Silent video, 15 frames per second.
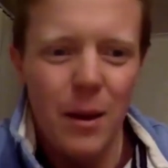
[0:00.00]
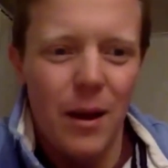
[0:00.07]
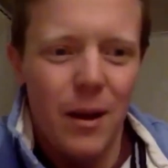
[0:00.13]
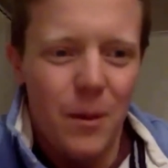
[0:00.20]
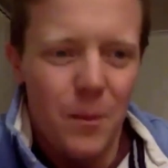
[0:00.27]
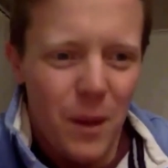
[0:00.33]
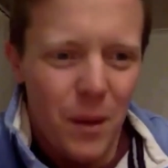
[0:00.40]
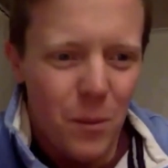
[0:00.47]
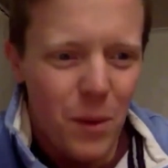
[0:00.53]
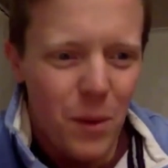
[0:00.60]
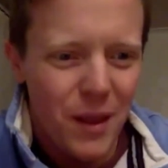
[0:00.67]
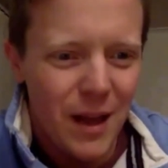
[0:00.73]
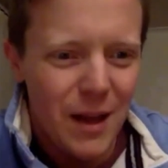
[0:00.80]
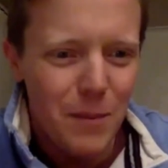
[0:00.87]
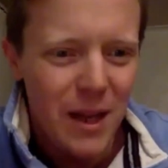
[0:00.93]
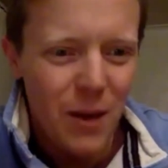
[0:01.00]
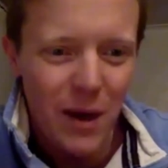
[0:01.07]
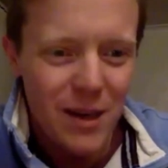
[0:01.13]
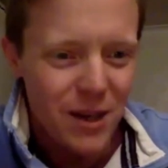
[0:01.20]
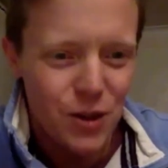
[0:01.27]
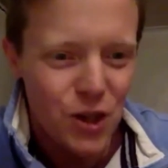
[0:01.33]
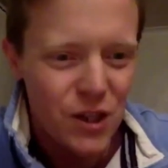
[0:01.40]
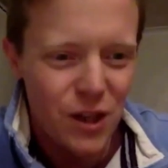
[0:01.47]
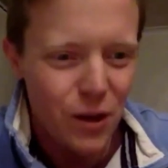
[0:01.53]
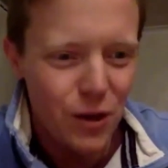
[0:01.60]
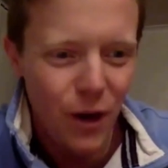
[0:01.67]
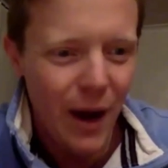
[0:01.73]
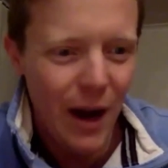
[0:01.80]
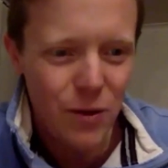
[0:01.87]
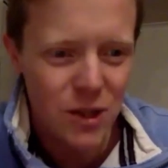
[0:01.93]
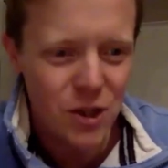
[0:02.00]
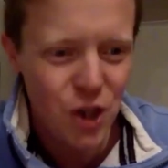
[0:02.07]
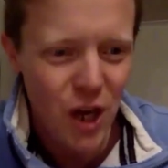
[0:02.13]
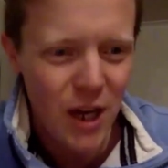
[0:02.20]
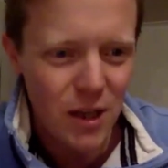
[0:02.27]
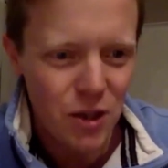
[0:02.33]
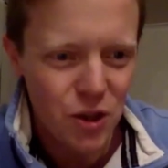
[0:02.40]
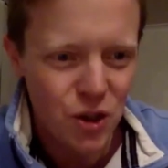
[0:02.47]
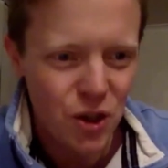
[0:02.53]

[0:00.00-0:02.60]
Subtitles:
but that in many ways I just don't know how to change.